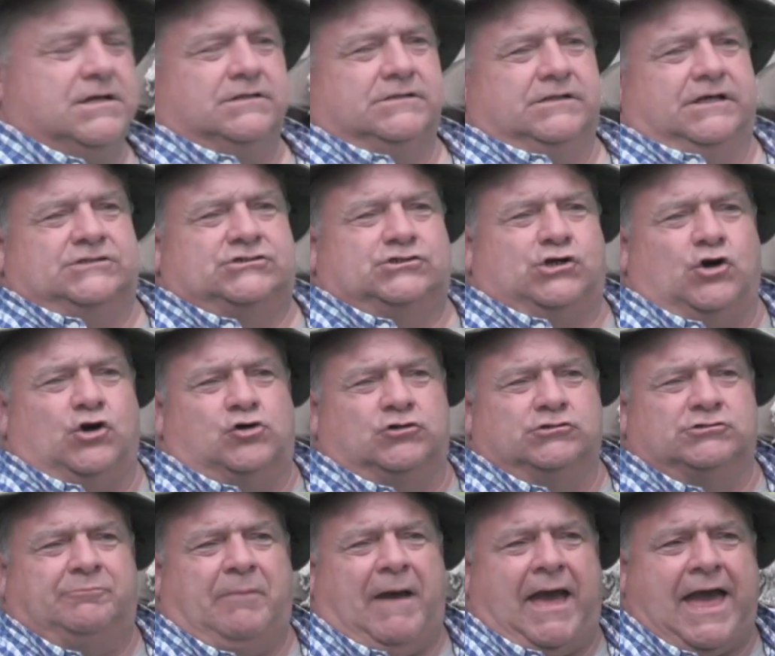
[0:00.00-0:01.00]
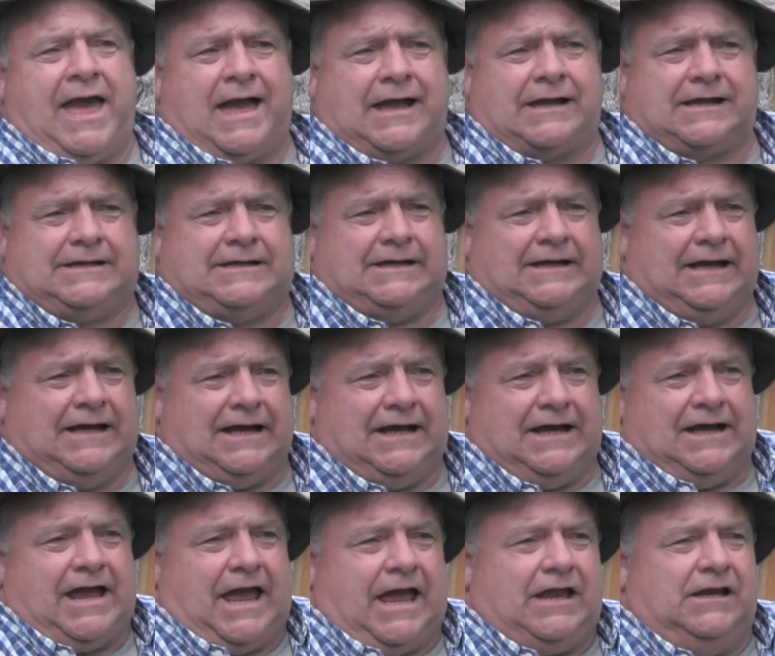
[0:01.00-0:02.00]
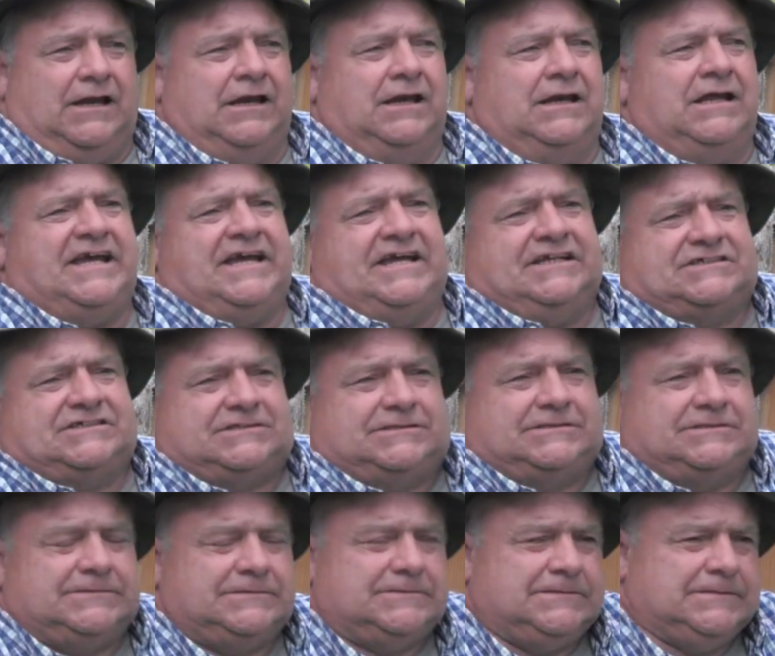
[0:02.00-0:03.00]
This goes back uh, at least,